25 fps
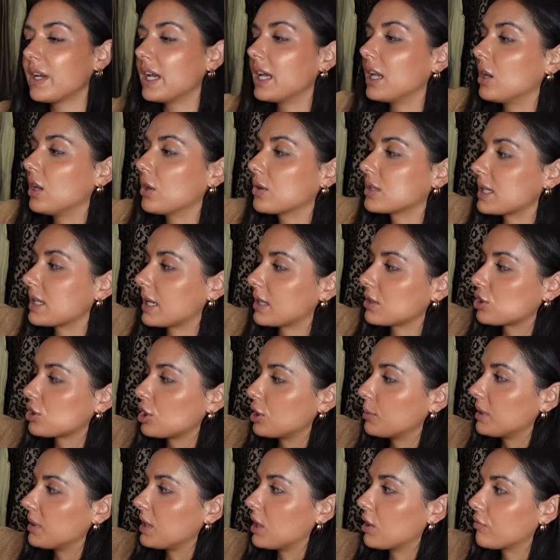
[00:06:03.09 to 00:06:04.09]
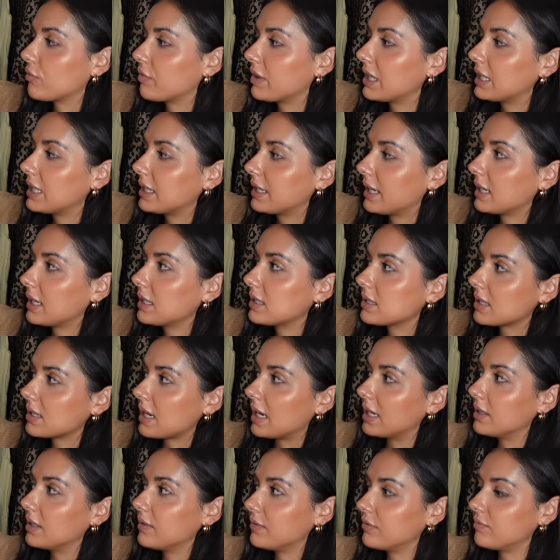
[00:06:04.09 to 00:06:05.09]
It looks like it's going to be a really nice
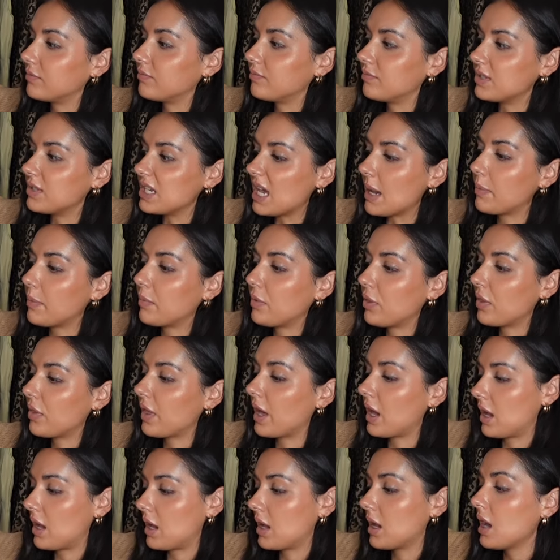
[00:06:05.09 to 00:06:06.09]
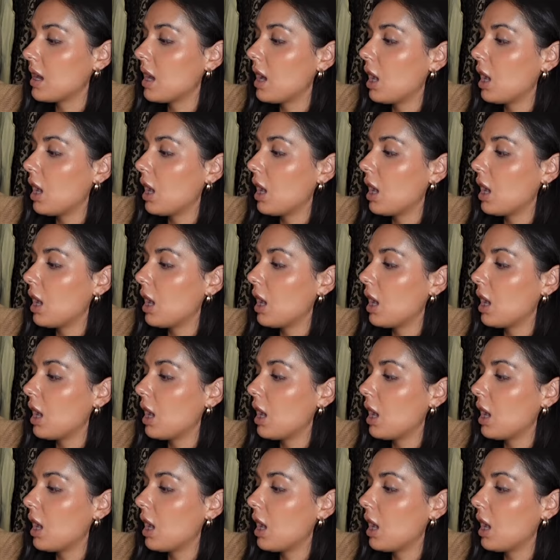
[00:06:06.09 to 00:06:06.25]
kind of depth there.